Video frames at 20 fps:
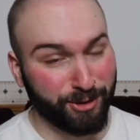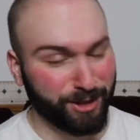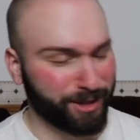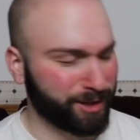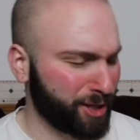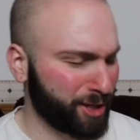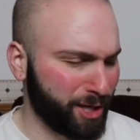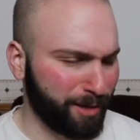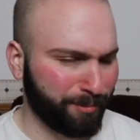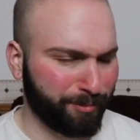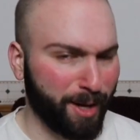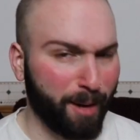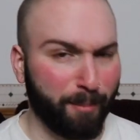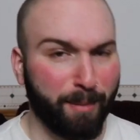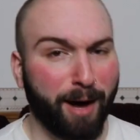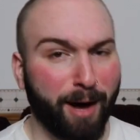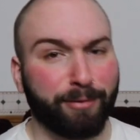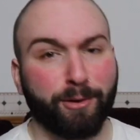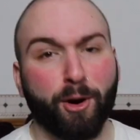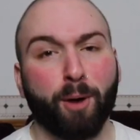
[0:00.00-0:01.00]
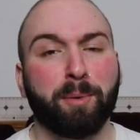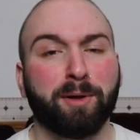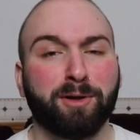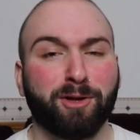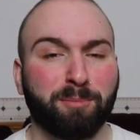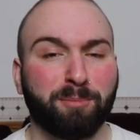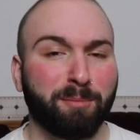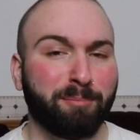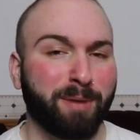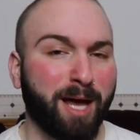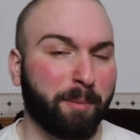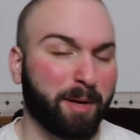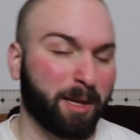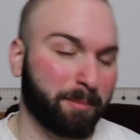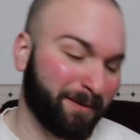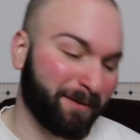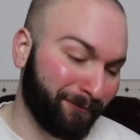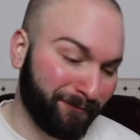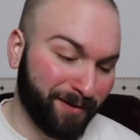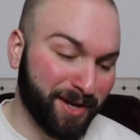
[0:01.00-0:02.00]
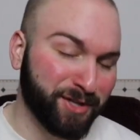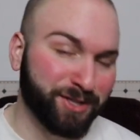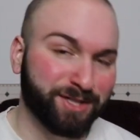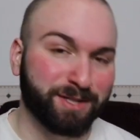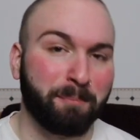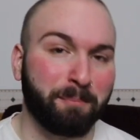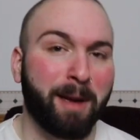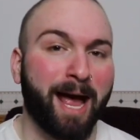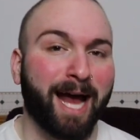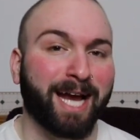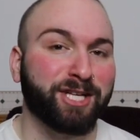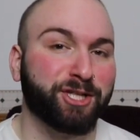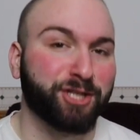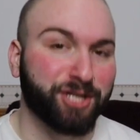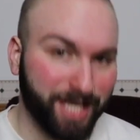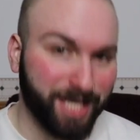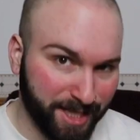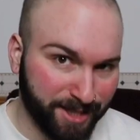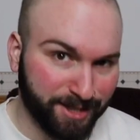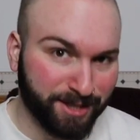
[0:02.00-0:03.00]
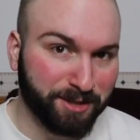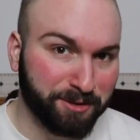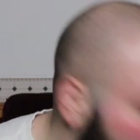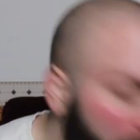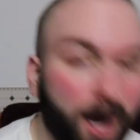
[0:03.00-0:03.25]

Just keep that mouth open a little bit, baby. Let me feed you some mac and cheese.